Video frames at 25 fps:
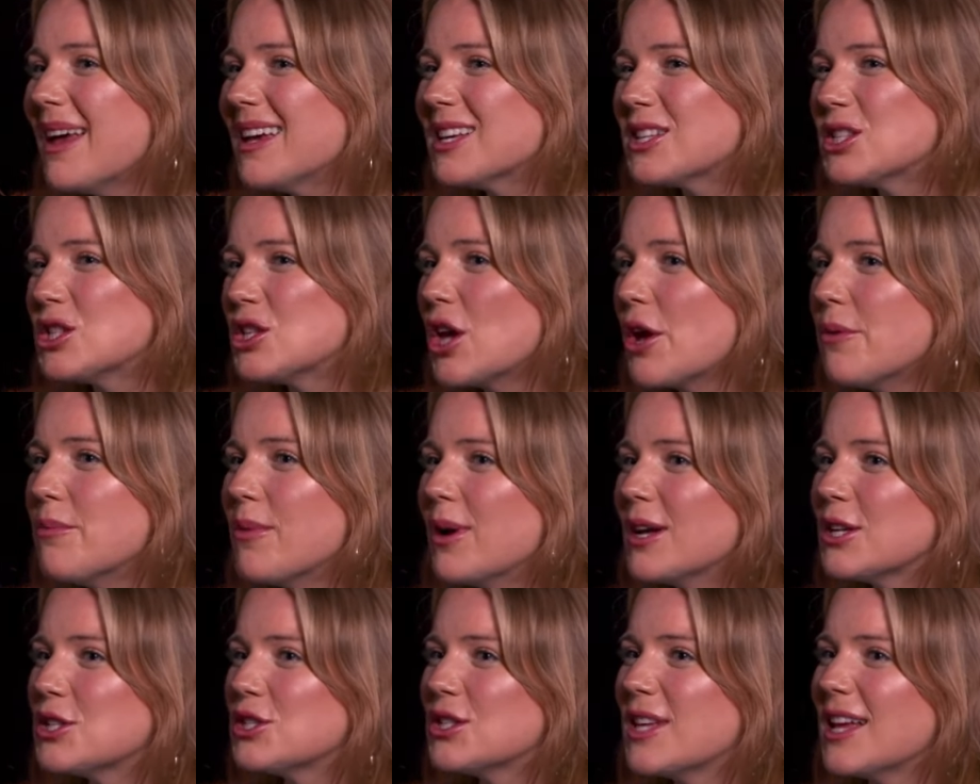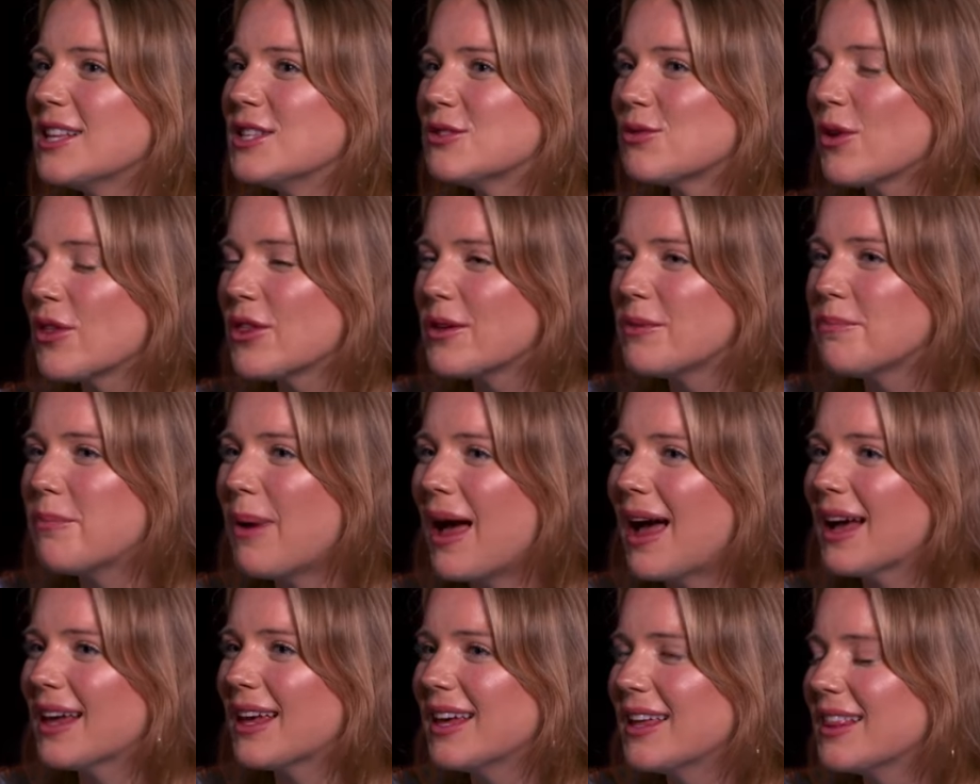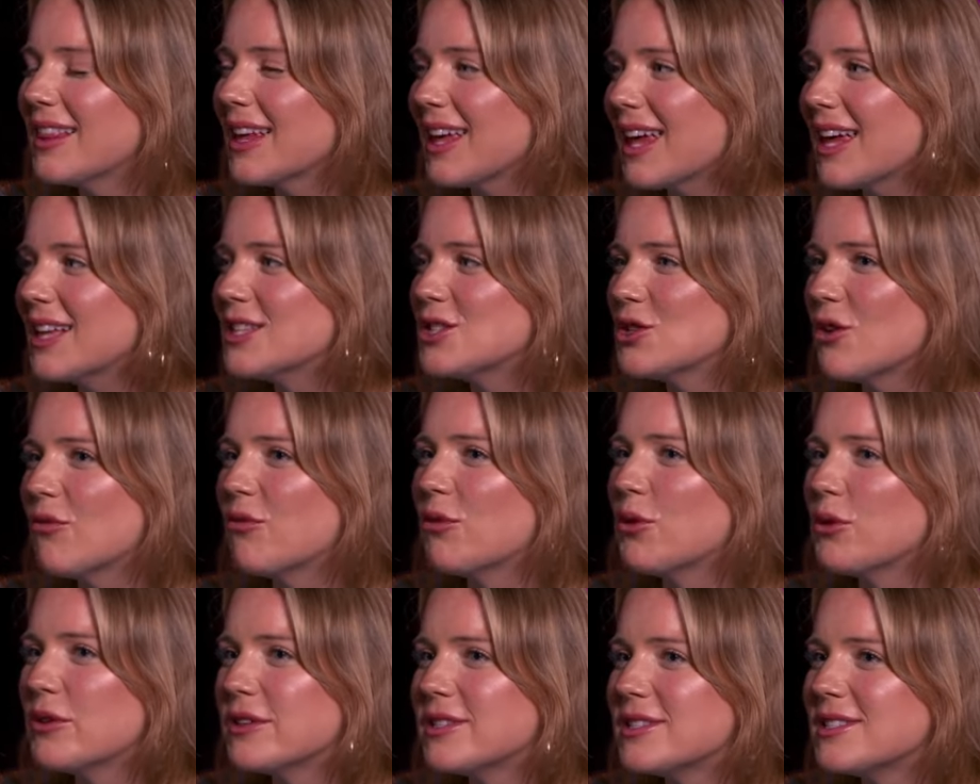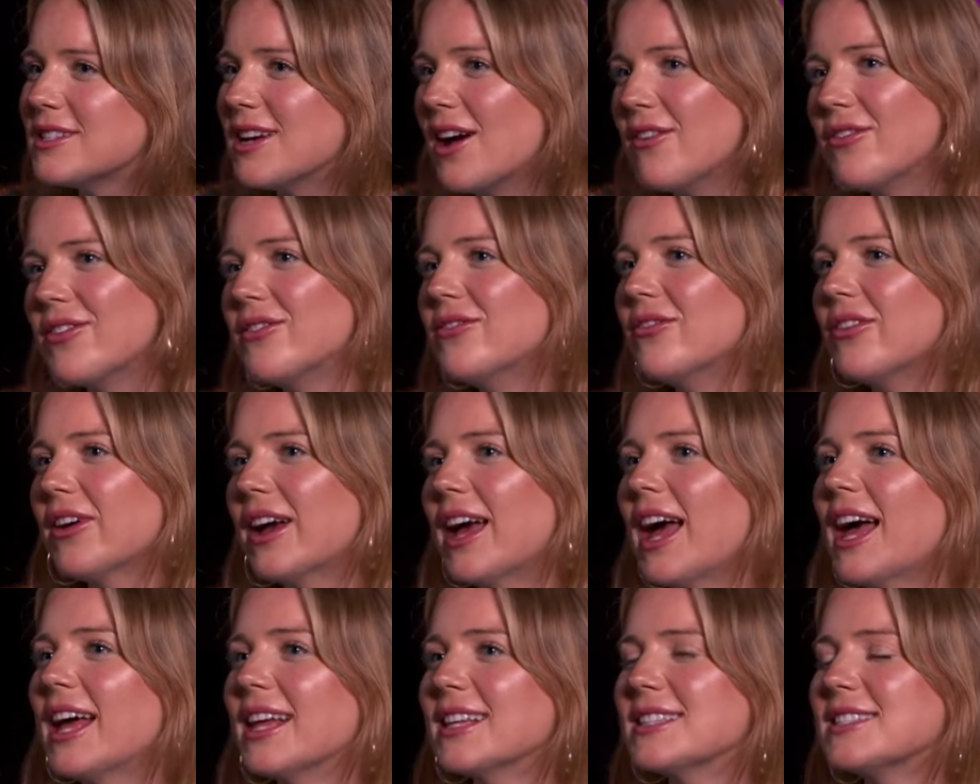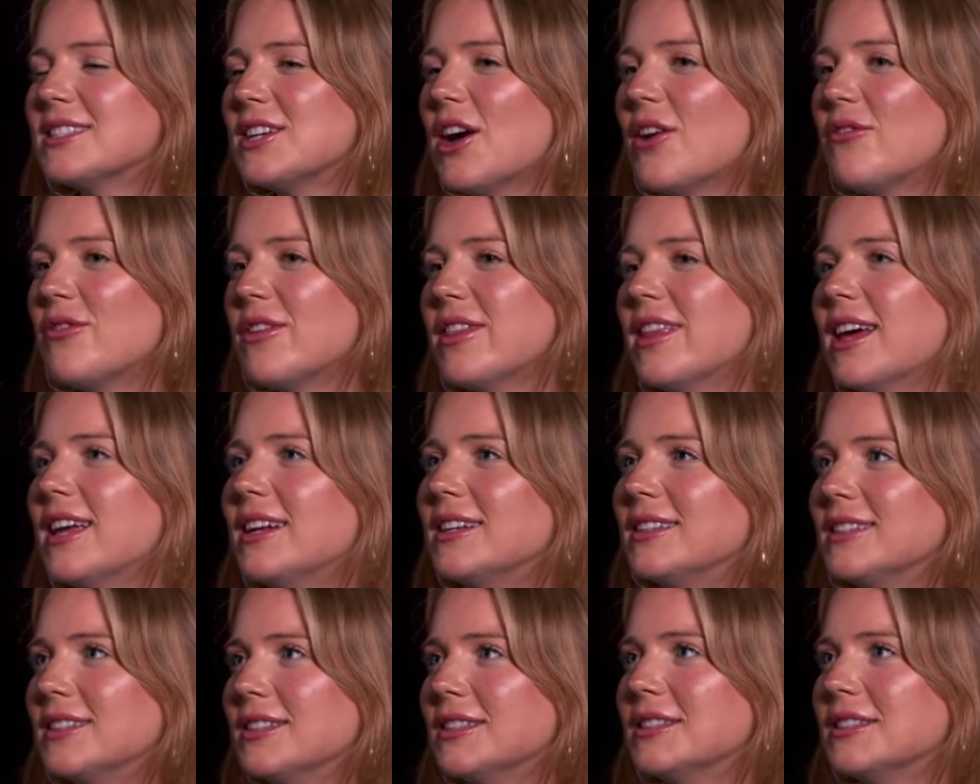It actually makes so much sense rather than packing the kids off all the stuff and forget stuff. And then